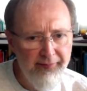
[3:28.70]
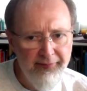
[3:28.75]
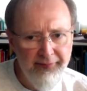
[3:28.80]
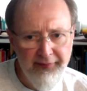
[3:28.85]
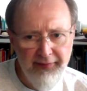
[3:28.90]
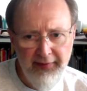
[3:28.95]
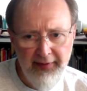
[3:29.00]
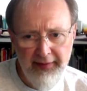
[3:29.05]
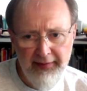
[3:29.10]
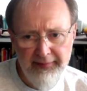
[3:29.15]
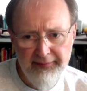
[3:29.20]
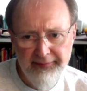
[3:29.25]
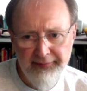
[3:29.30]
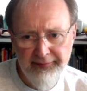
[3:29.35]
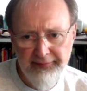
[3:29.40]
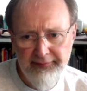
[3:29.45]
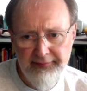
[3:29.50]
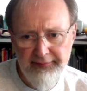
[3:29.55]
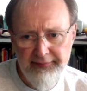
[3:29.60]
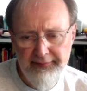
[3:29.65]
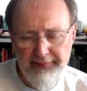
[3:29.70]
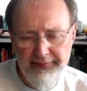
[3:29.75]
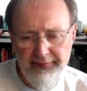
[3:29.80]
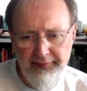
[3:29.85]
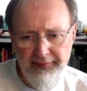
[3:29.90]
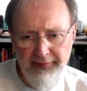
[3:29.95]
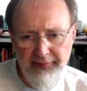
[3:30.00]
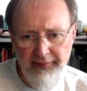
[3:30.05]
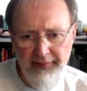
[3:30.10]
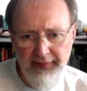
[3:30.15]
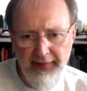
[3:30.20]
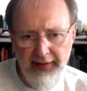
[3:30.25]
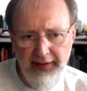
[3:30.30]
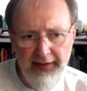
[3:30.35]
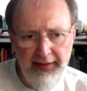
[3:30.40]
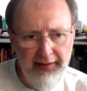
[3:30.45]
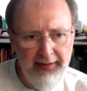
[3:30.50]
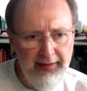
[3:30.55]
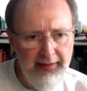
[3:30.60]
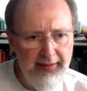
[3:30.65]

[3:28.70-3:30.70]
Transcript: [no speech]